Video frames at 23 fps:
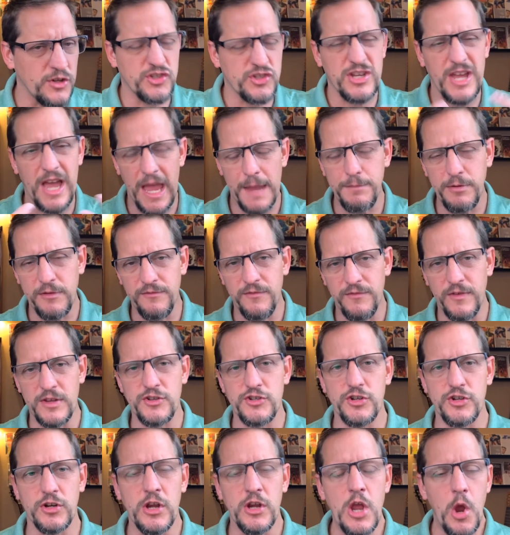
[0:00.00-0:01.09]
type
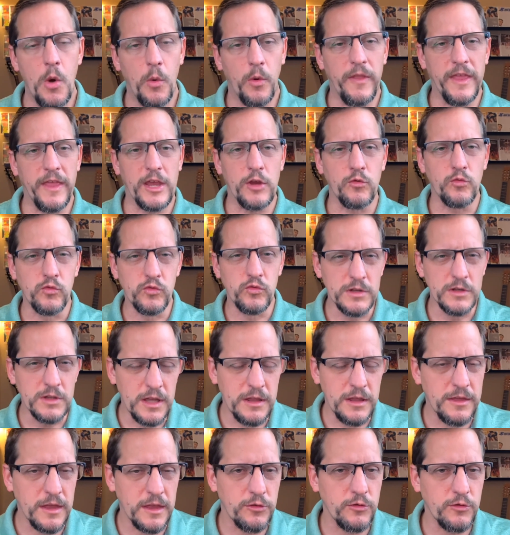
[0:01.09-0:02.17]
adventure where they can really
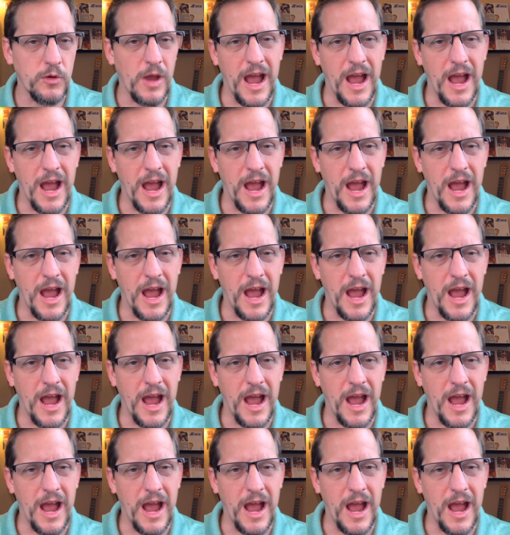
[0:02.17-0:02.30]
think through